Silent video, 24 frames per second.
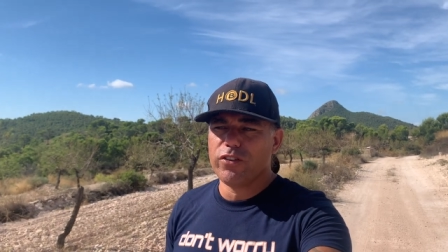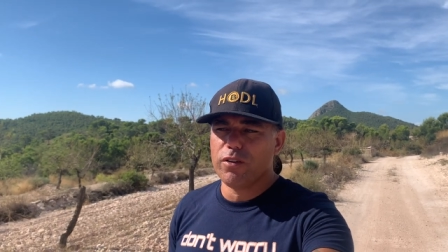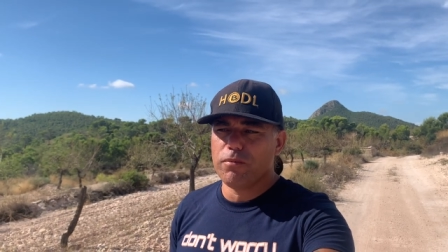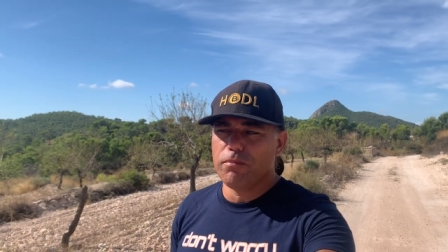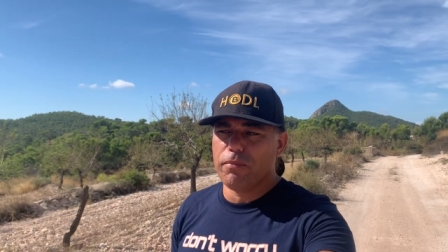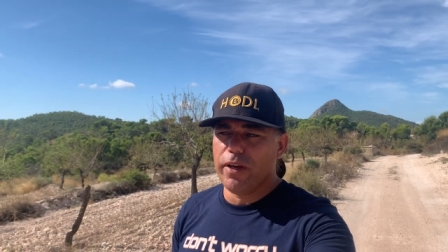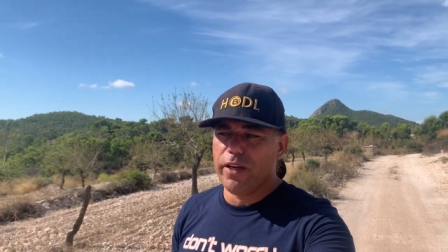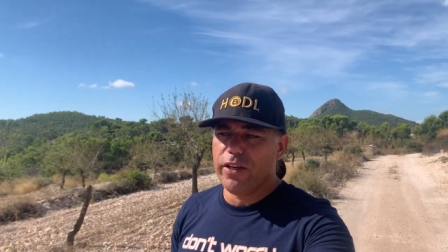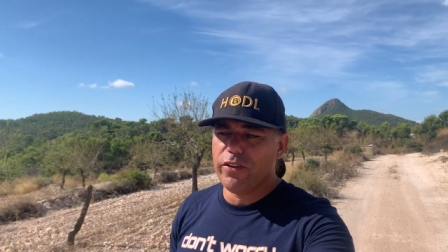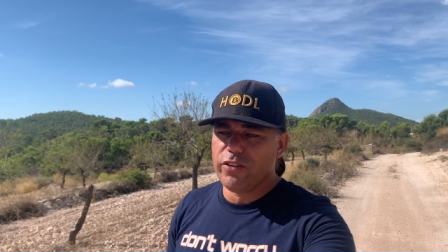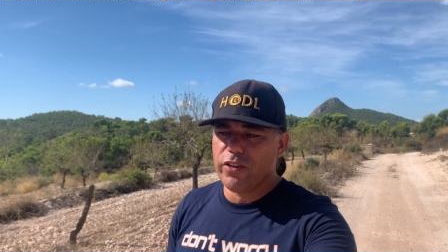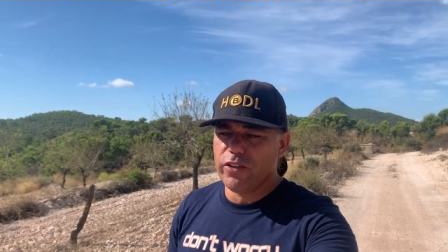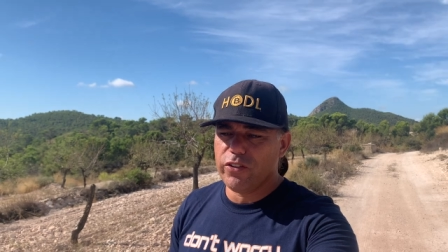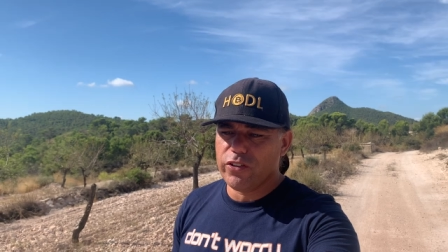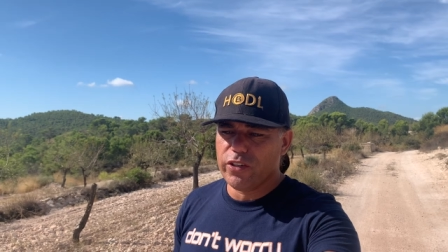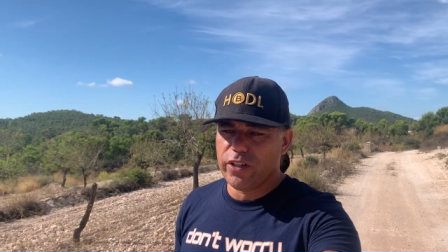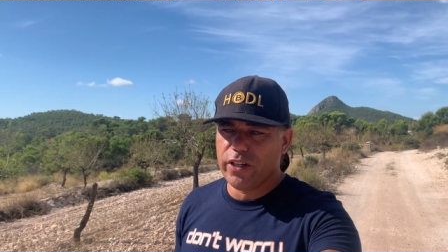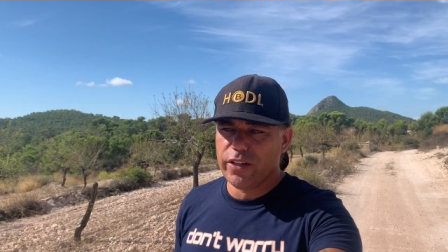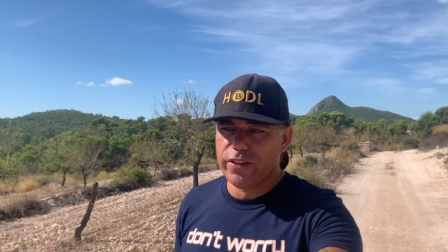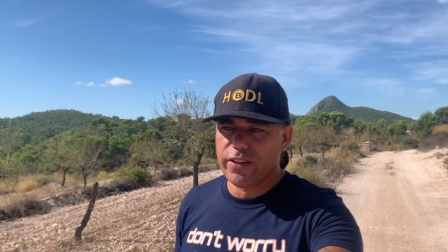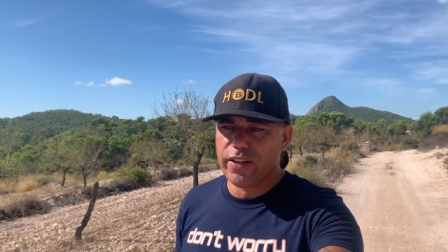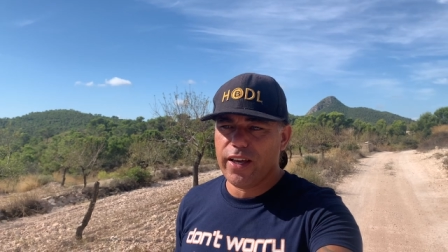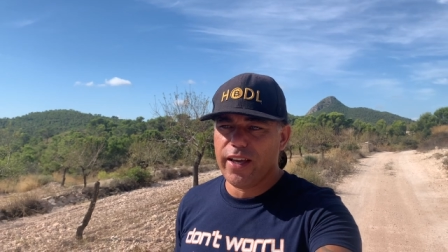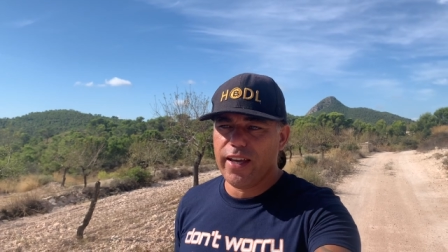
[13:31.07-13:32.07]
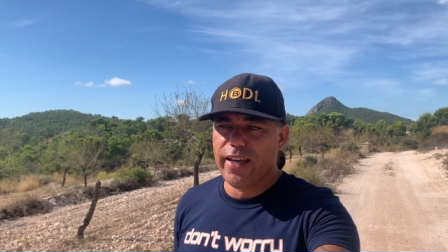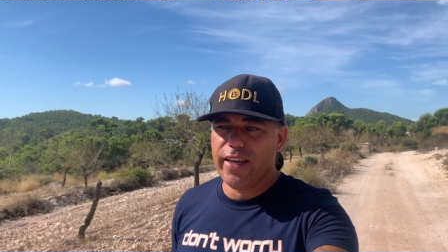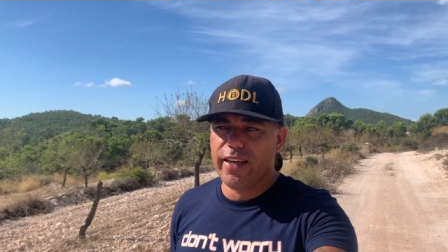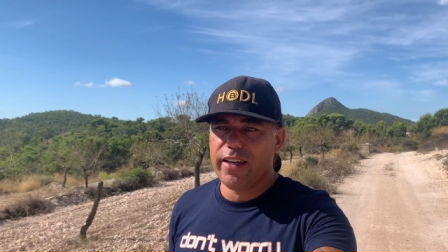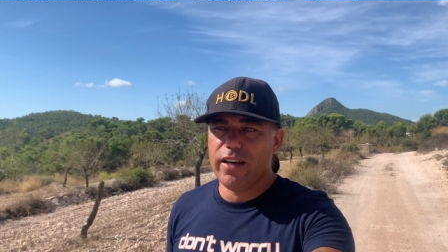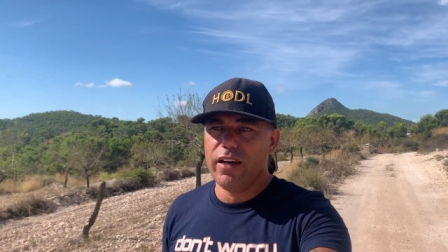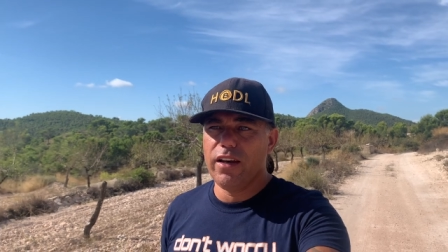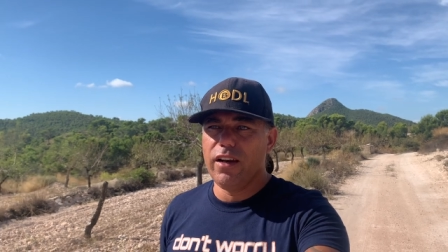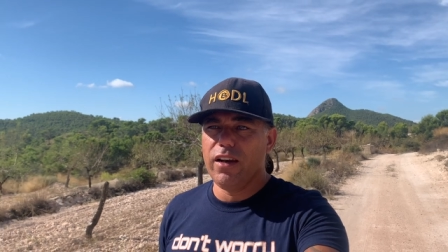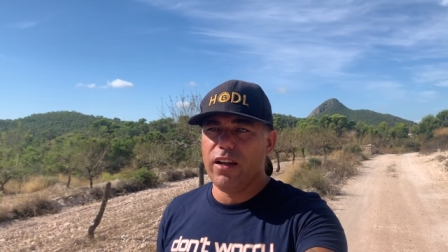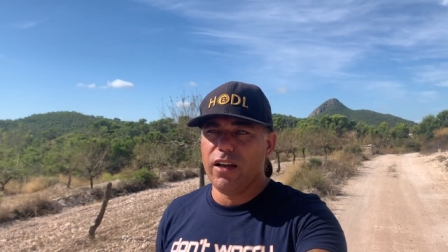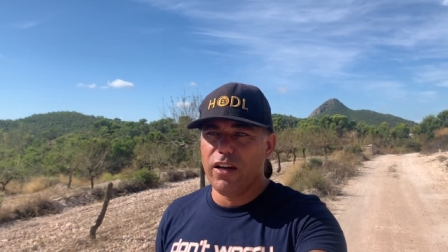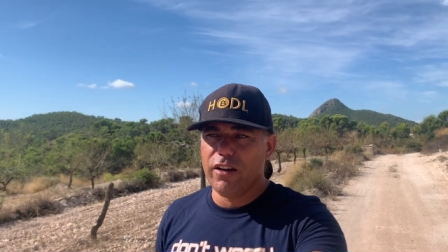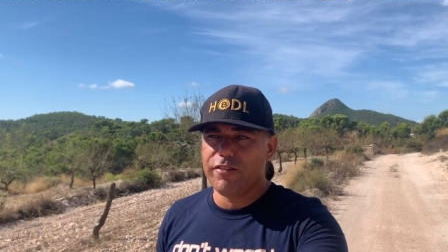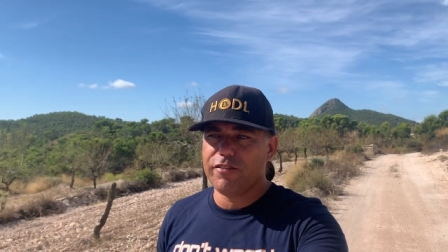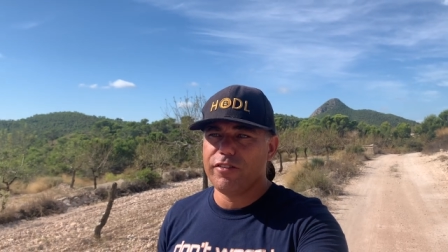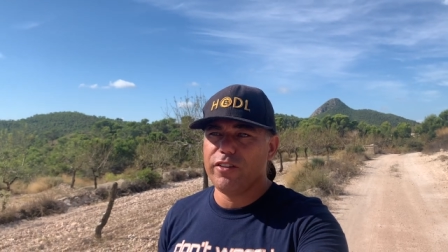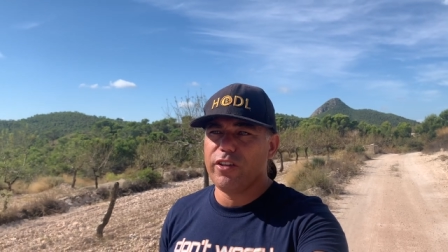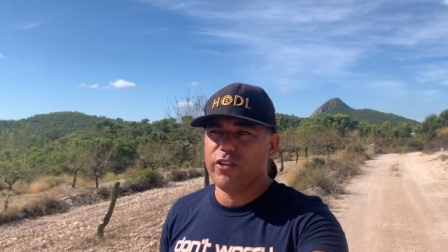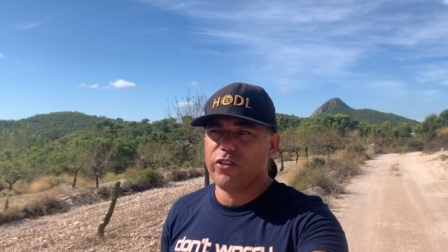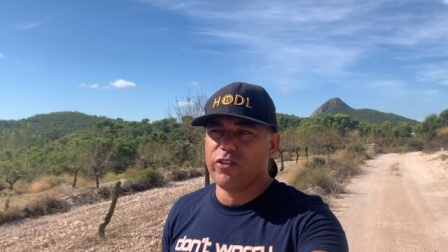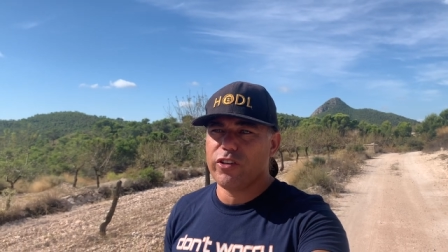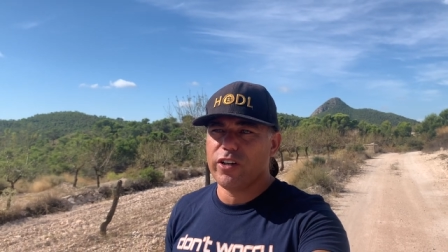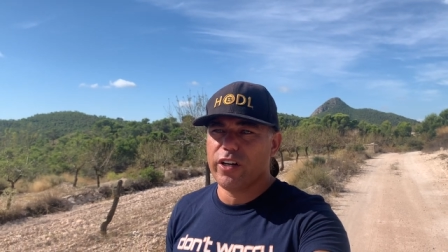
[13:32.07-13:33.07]
amazing chart. I love
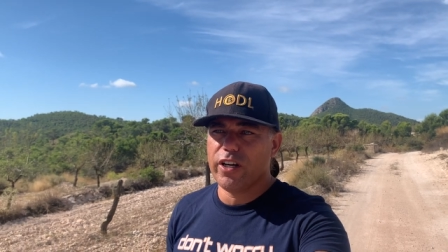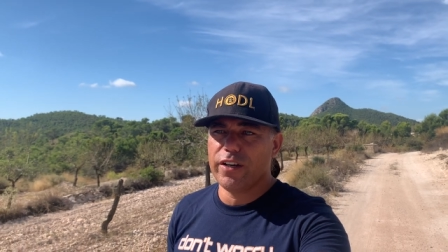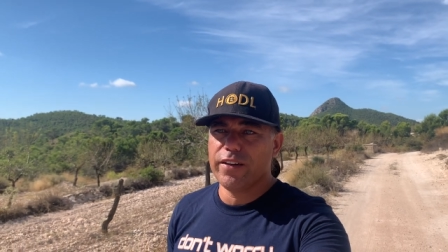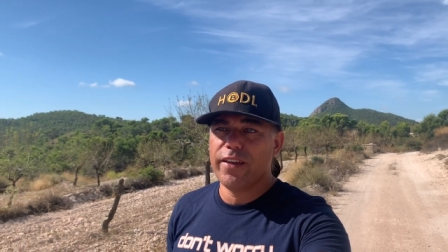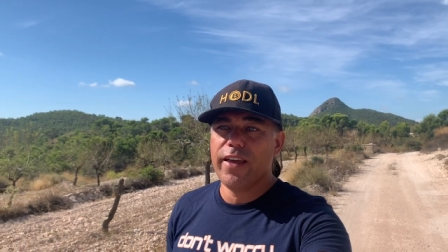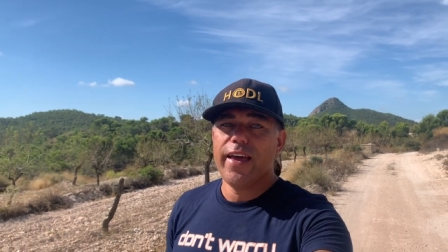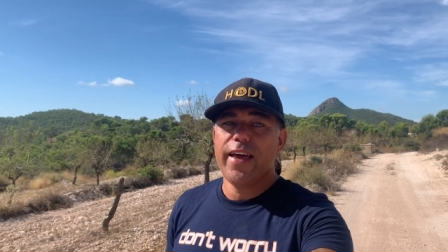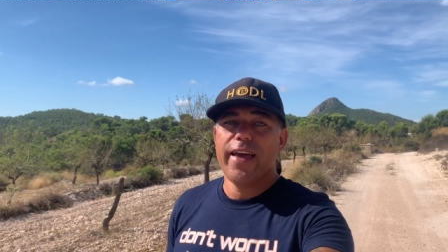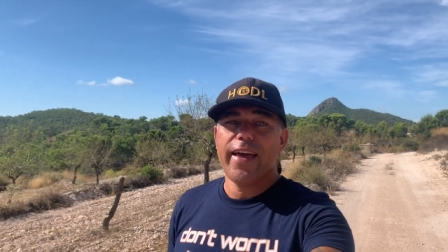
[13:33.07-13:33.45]
the chart.